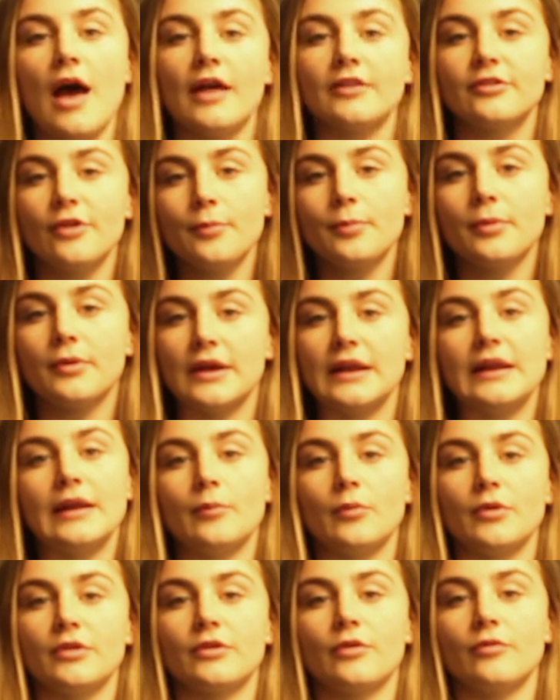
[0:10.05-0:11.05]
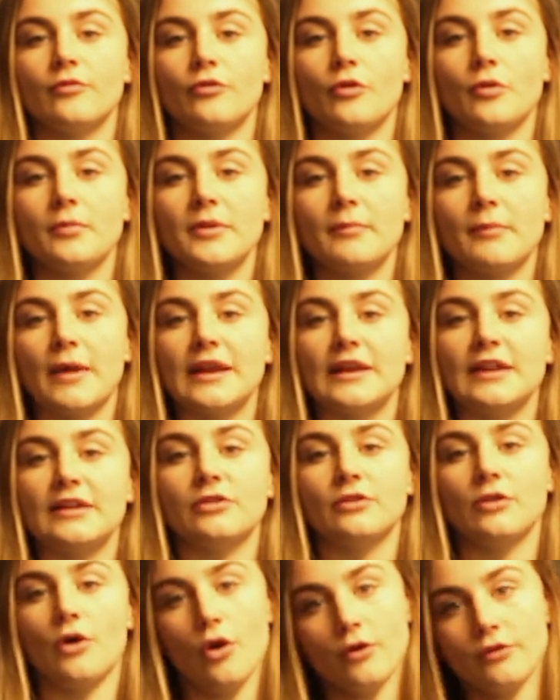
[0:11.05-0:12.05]
As our prelim was conforming mainly
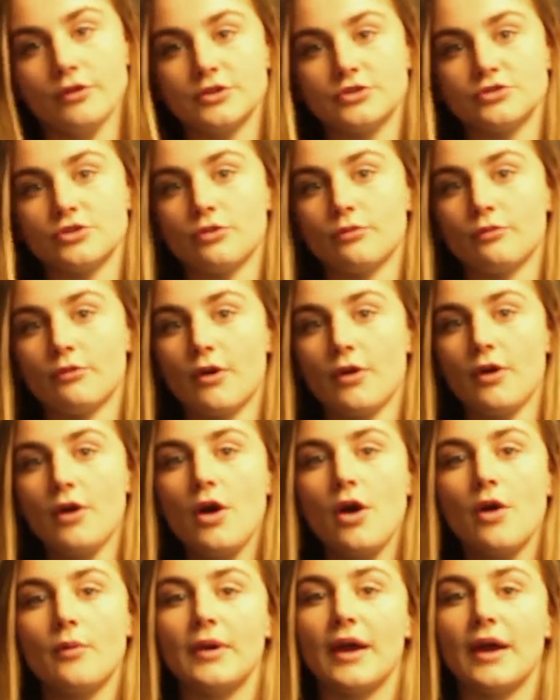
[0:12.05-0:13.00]
to the horror genre,